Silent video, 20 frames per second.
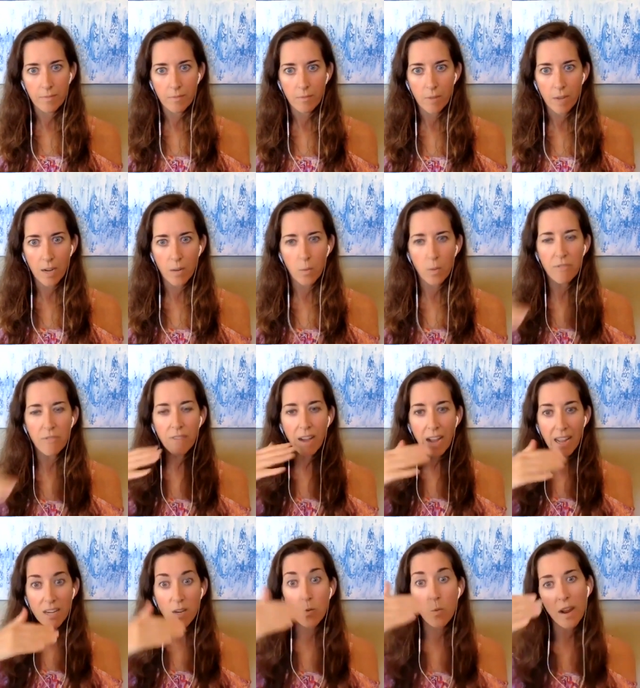Right. We
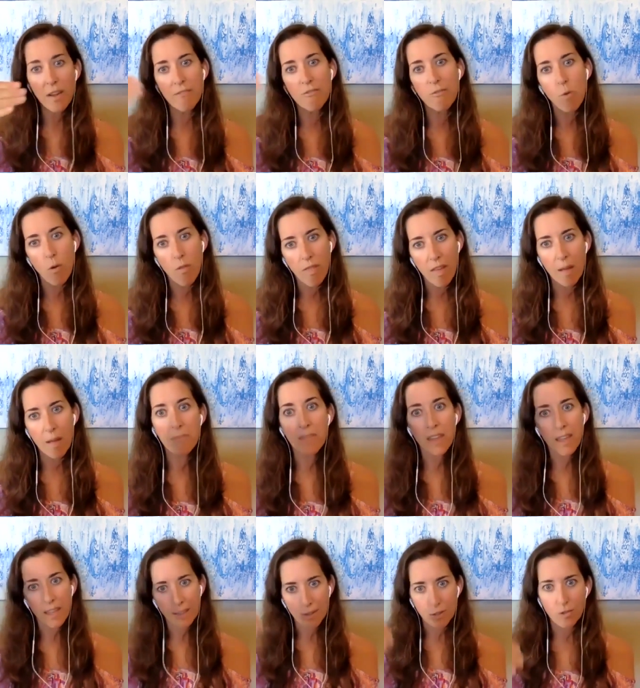find a way for them.
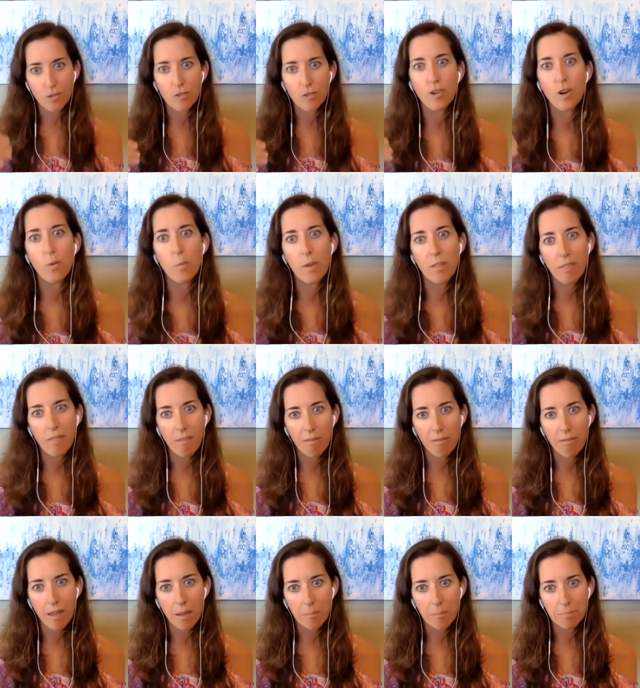The answers are
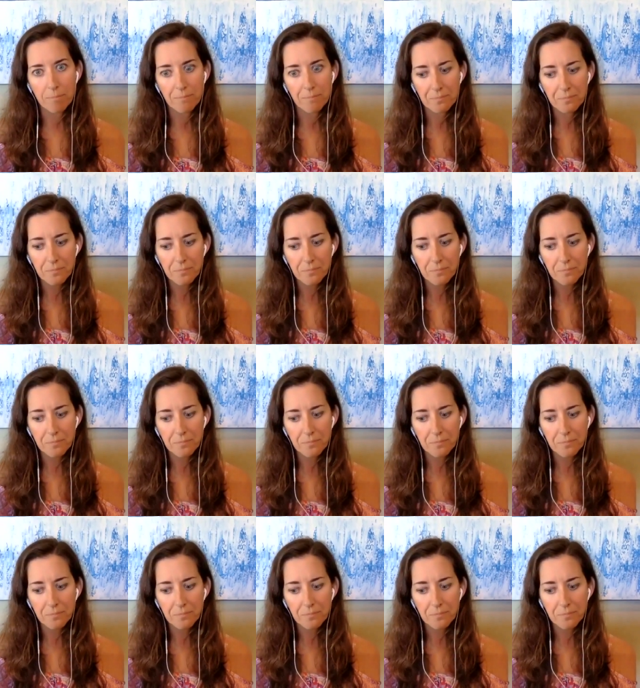within them.